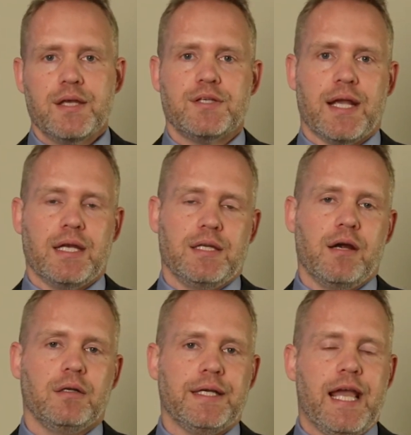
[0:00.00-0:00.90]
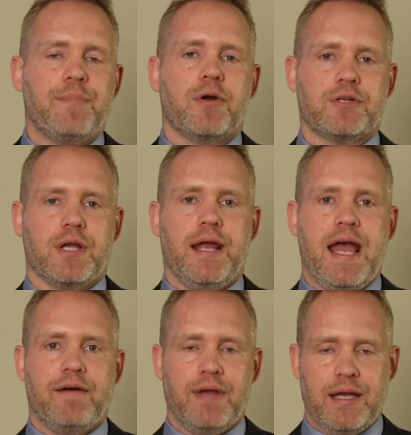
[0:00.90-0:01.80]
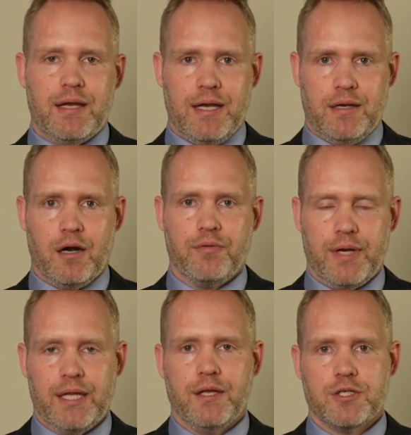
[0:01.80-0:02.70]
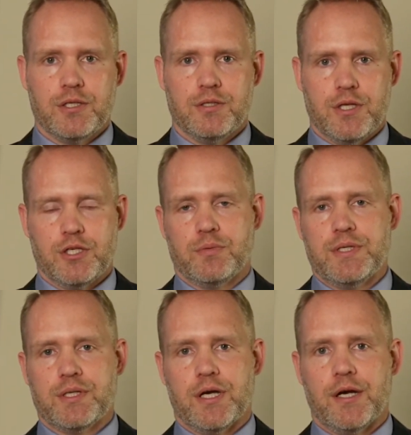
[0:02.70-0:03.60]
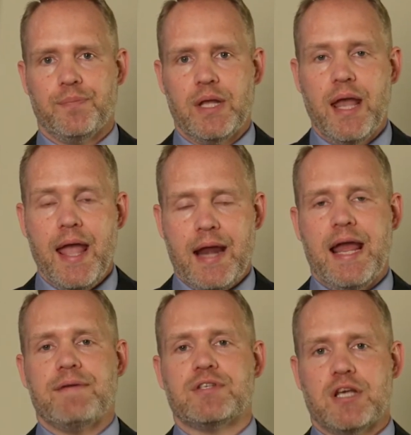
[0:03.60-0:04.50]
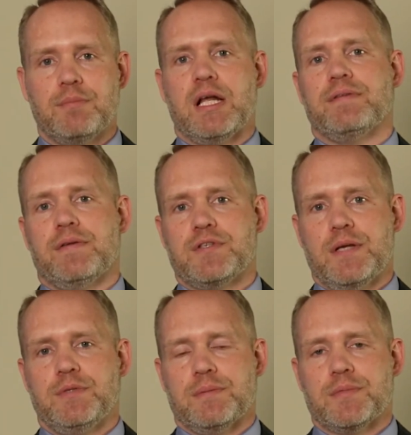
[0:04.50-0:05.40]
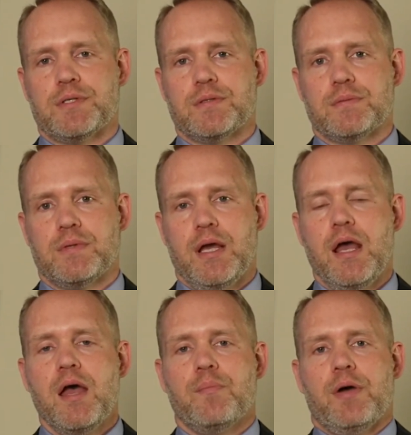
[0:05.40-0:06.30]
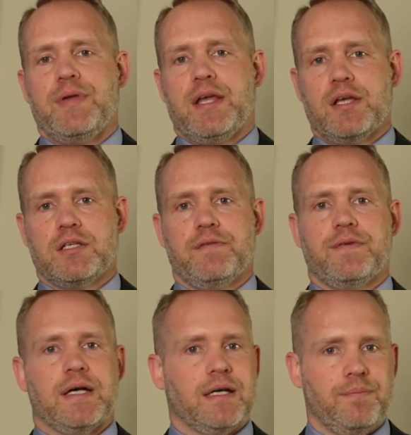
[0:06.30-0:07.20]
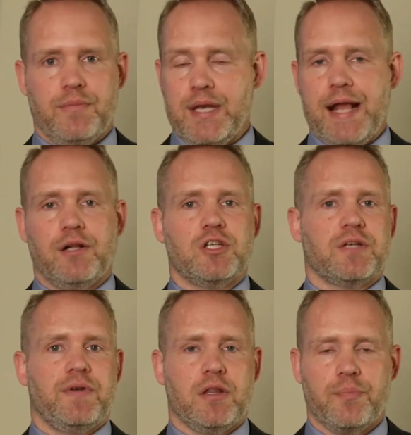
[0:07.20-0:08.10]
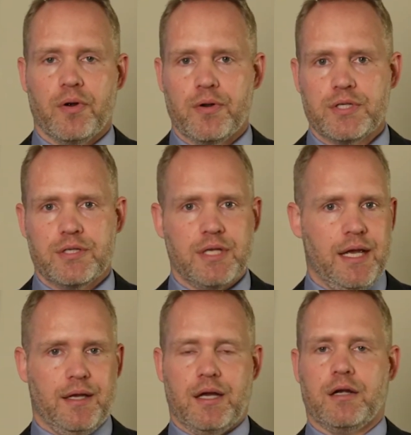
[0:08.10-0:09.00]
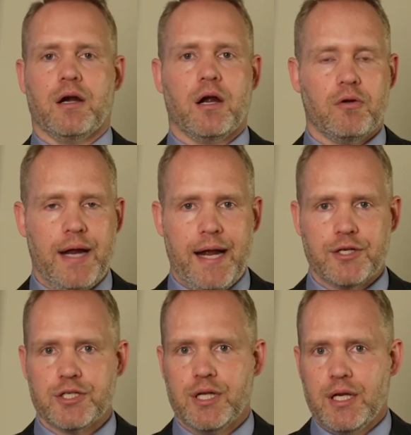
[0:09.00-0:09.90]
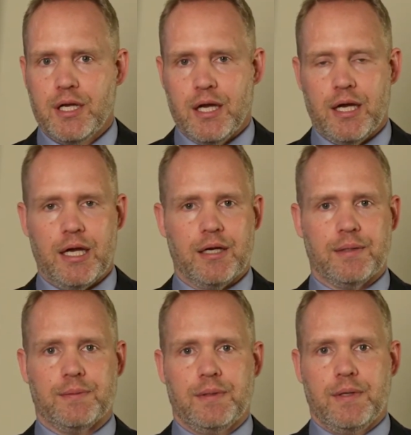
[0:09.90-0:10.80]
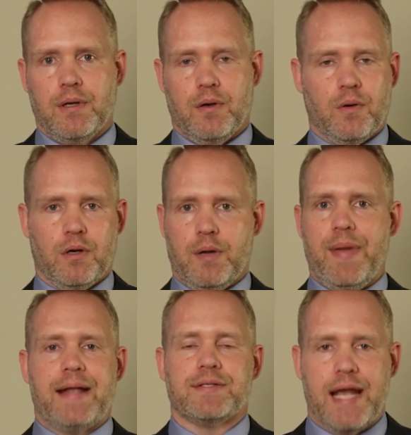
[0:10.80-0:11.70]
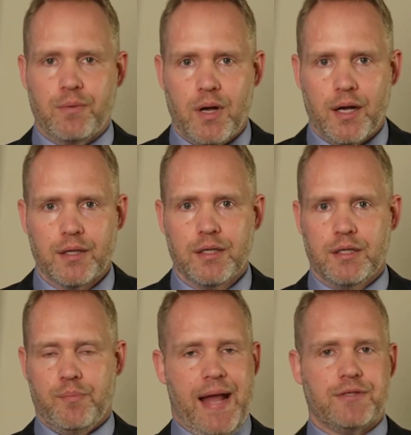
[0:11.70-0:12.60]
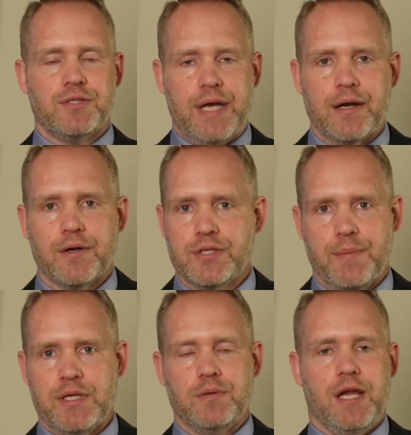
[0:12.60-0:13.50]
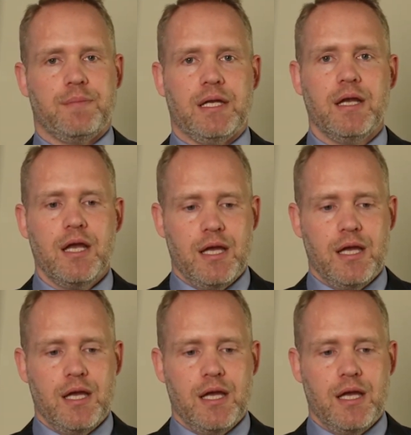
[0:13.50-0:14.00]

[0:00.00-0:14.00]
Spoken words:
Secondarily, a person can have an arthritic condition such as we saw and have some level of symptoms. But because of the negligence of another person, say a car crash or a bad sidewalk, bad stairs, I mean, you name it.